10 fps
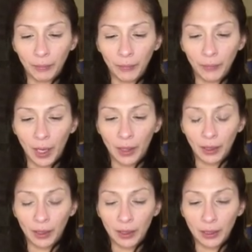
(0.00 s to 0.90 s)
and then
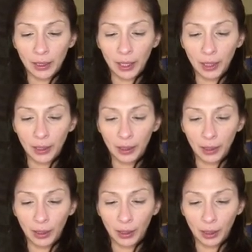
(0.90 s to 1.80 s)
inside
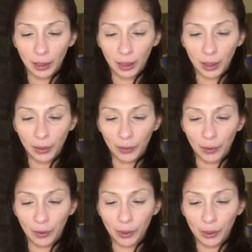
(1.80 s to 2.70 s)
there are
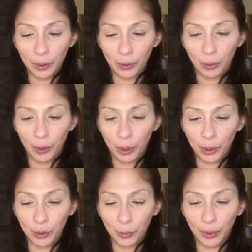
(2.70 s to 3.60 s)
additional hearts
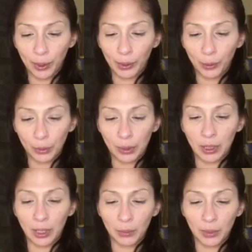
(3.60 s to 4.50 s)
with little
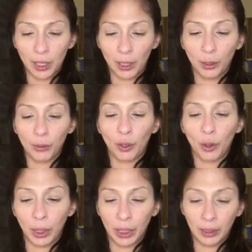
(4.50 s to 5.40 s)
stems that are
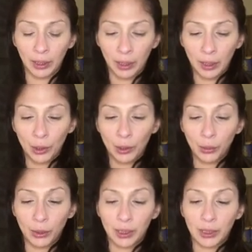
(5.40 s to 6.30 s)
growing
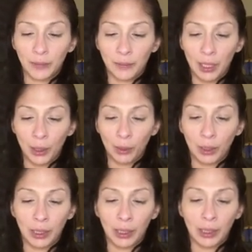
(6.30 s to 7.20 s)
towards the flower,
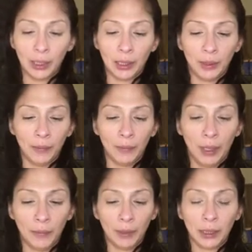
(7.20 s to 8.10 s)
and I
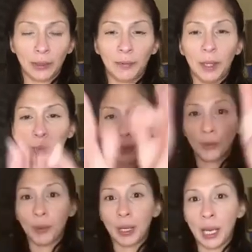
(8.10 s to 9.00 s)
feel like the flower is
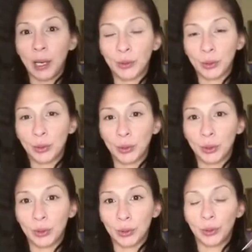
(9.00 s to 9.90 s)
growing out towards
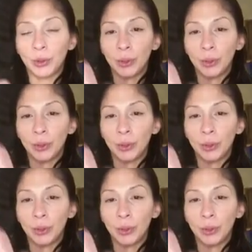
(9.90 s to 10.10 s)
the